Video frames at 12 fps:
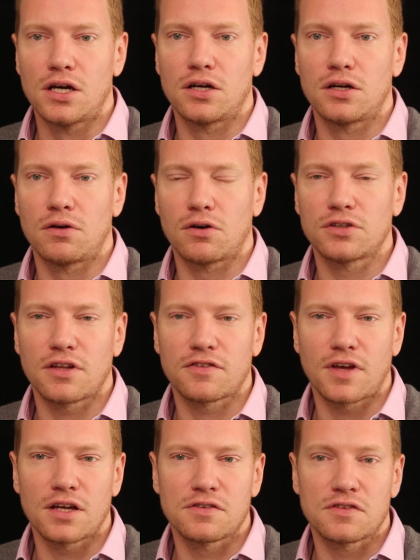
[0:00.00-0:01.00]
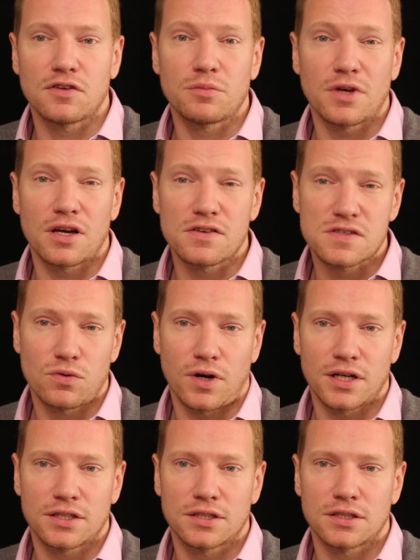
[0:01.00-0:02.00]
Uh, on the other side, Serbia is
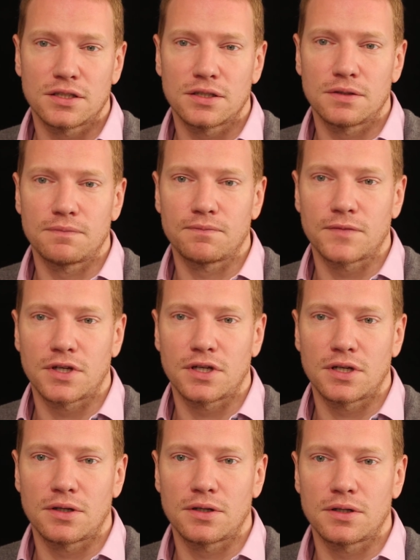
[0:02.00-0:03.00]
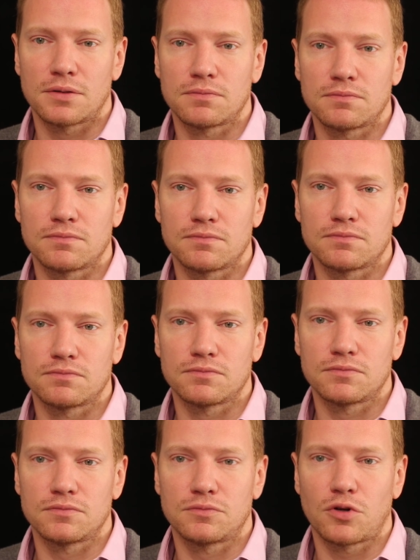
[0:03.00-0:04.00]
quite um, um
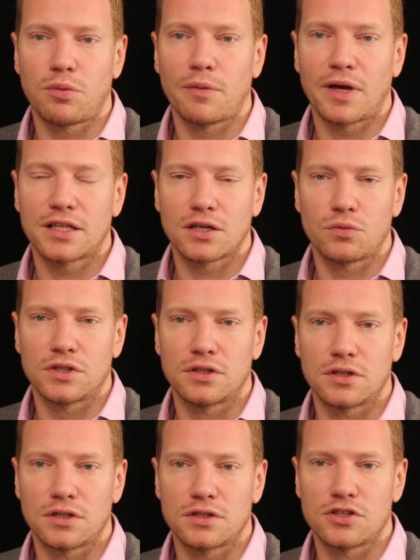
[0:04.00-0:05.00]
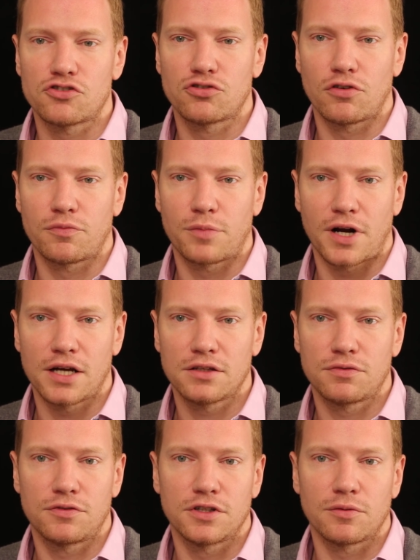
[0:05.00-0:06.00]
problematic with the, the, issue of pride.
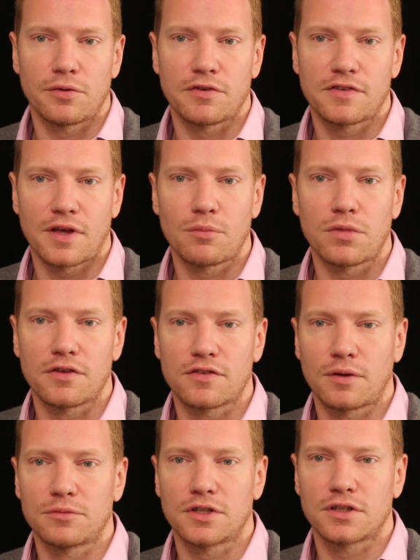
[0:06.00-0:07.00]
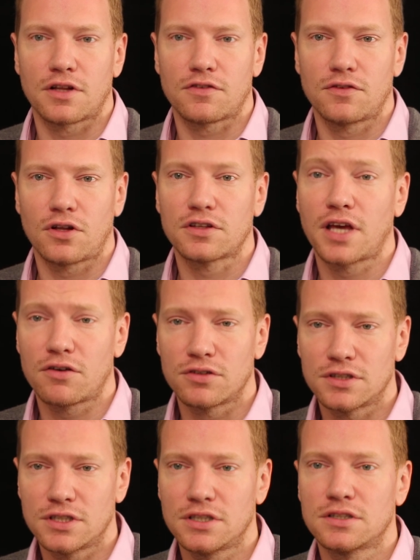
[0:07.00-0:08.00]
Freedom of assembly is something that's not
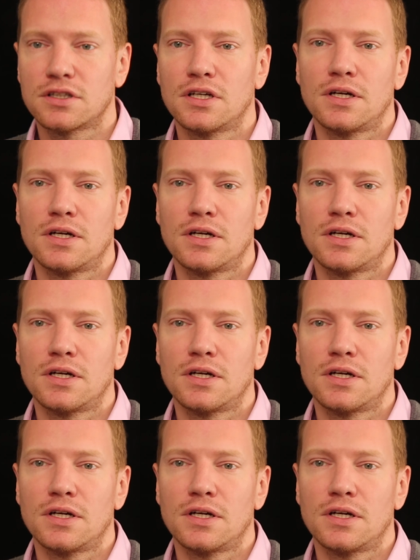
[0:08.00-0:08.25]
guaranteed